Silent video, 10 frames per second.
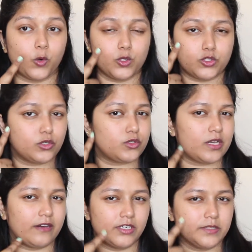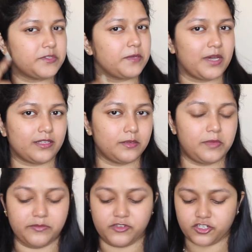also to cover up some other
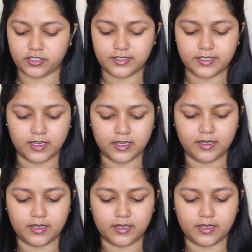blemishes.